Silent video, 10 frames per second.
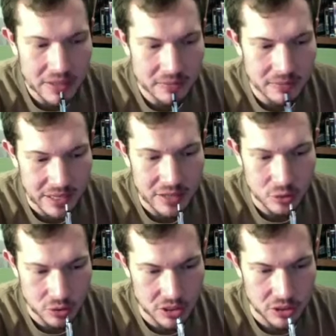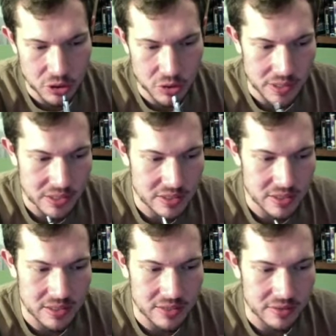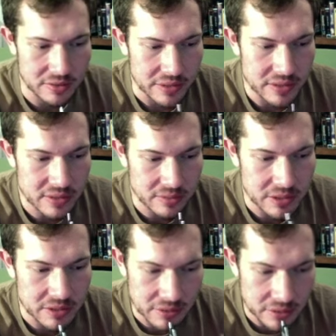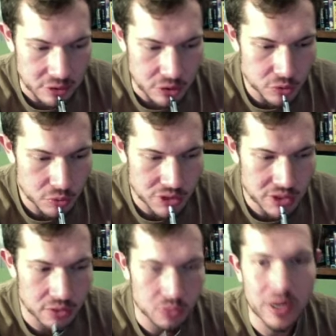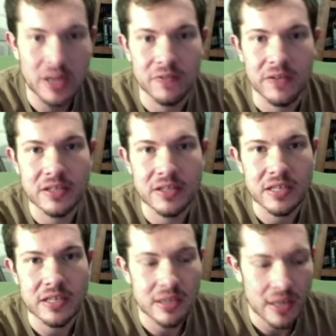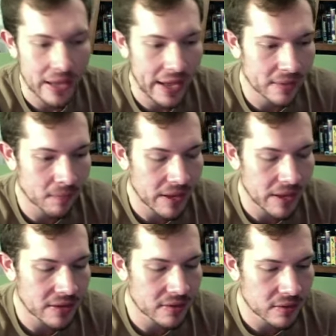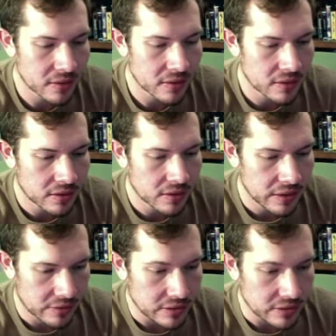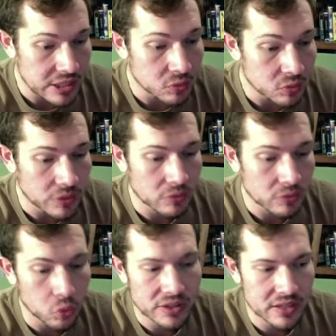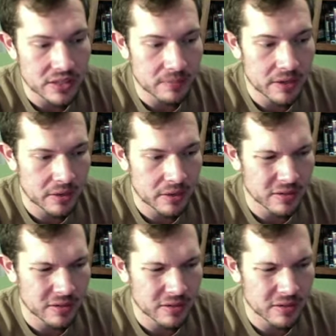an interesting choice, to say the least. I mean, the dude was still relevant. He had made, he was in the middle,